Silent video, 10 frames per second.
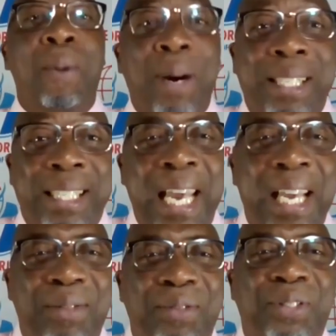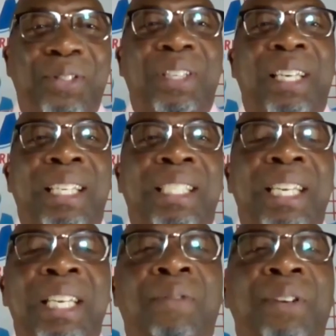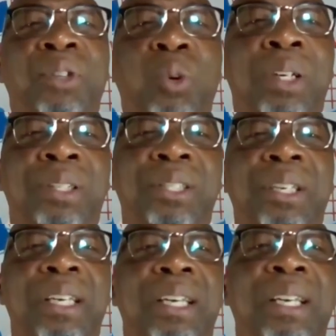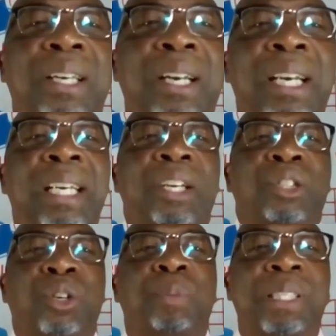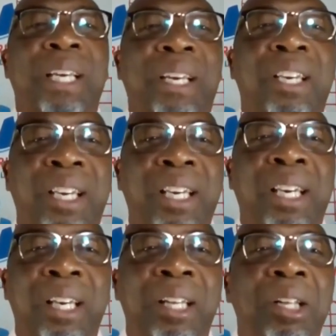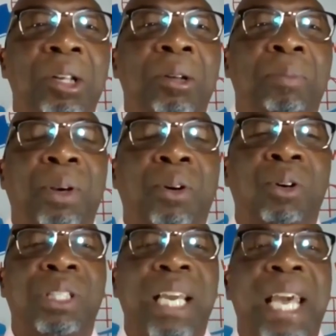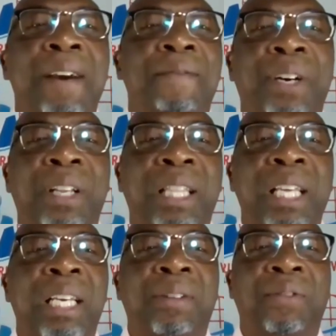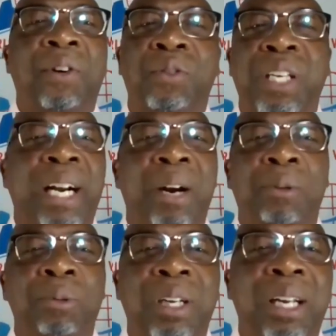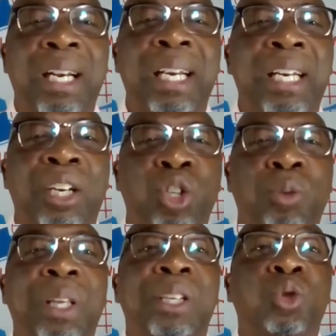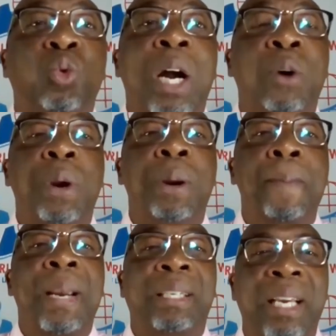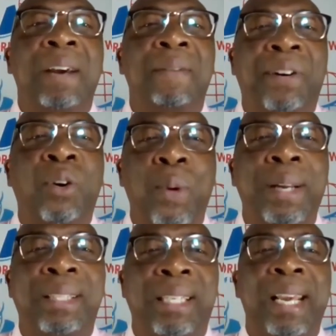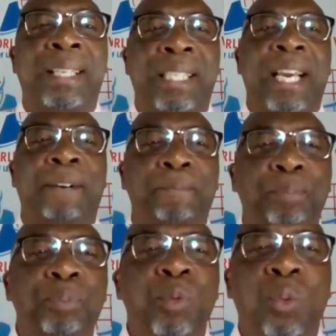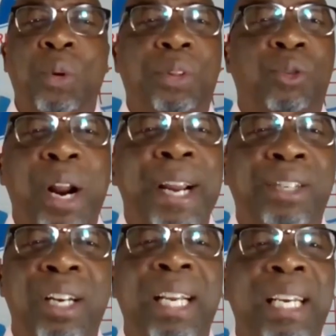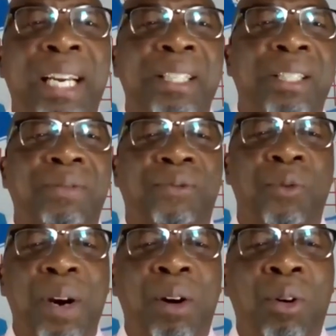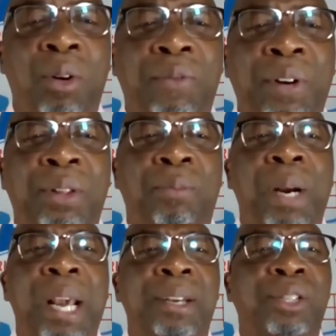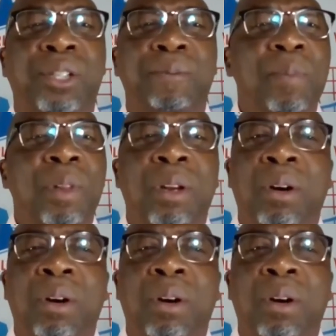ourselves as individuals, leadership is the key, because everything revolves around leadership. That's why we meet every Wednesdays here with great leaders from all over the place,